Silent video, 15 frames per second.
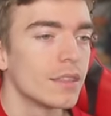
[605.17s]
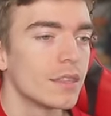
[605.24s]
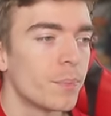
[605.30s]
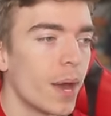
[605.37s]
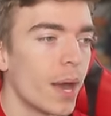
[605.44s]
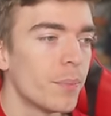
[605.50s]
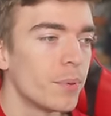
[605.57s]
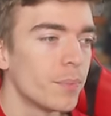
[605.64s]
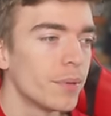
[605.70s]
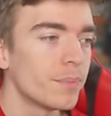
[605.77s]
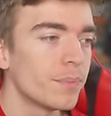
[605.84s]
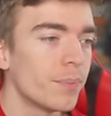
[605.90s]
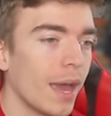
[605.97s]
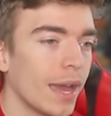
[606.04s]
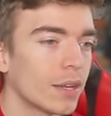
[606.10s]
The
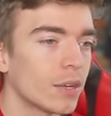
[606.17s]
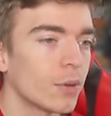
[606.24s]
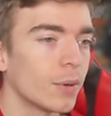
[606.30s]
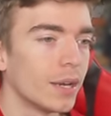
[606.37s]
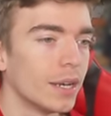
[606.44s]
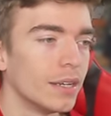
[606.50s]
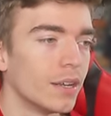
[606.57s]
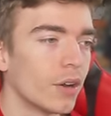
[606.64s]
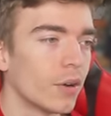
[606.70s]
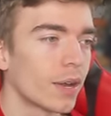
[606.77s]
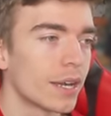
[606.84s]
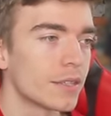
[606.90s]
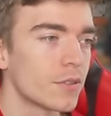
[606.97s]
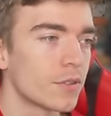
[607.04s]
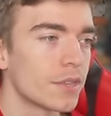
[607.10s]
Peppermint Penguin.
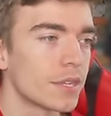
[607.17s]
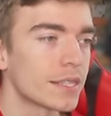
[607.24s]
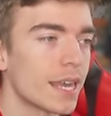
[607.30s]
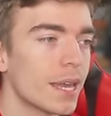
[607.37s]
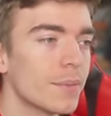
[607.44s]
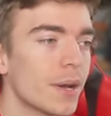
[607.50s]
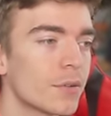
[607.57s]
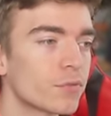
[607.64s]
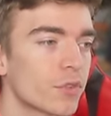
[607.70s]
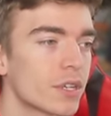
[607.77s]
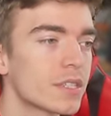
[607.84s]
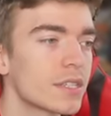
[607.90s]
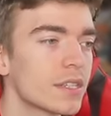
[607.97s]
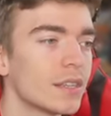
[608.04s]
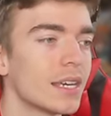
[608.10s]
Okay, so this came out
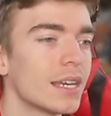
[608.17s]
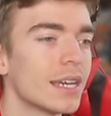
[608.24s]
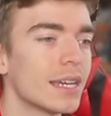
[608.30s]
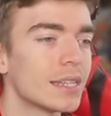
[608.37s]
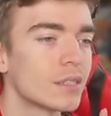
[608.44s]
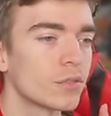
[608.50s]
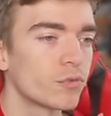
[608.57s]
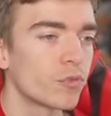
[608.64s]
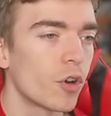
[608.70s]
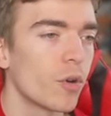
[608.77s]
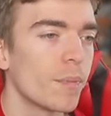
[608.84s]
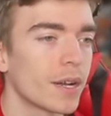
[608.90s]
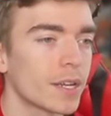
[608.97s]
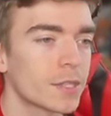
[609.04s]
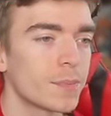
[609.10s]
recently. It's a
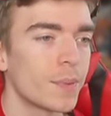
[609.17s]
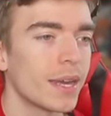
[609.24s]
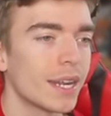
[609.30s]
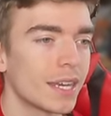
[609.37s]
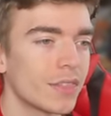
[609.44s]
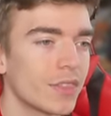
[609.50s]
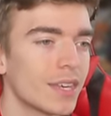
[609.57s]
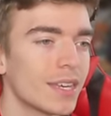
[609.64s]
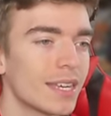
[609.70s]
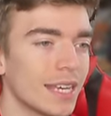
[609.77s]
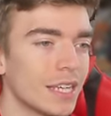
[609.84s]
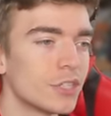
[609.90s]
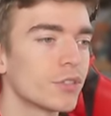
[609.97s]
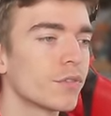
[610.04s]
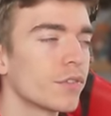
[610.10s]
Robux pet. I think
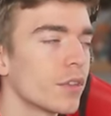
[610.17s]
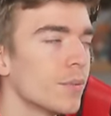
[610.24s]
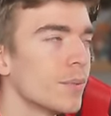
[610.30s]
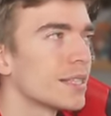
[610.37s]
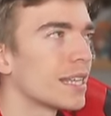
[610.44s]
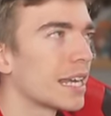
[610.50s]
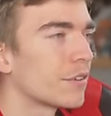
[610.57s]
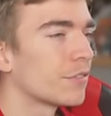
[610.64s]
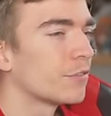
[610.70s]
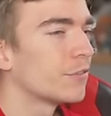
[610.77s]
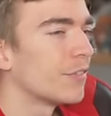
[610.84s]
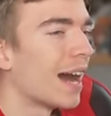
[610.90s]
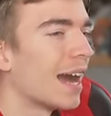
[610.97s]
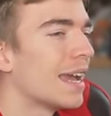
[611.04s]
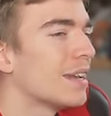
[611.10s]
each of them is like
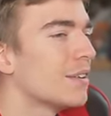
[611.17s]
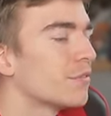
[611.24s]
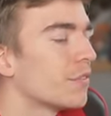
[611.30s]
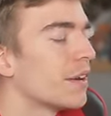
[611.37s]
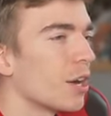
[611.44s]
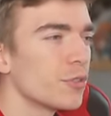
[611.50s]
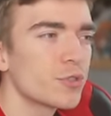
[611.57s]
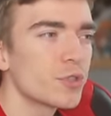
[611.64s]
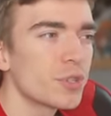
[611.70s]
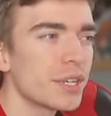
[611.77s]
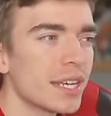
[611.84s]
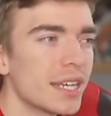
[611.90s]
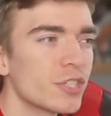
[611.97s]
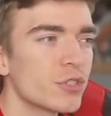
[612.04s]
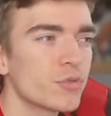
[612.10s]

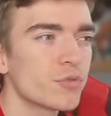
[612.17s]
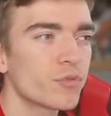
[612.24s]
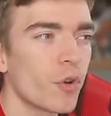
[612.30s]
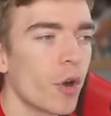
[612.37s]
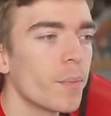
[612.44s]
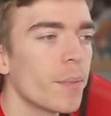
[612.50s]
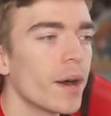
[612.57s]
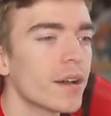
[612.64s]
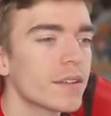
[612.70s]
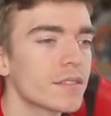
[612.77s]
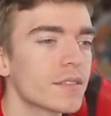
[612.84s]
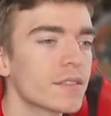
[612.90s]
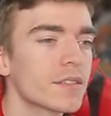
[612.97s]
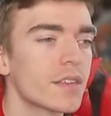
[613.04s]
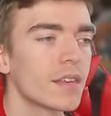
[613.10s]
500-ish
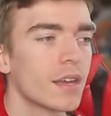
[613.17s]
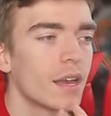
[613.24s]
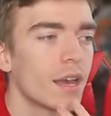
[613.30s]
Robux.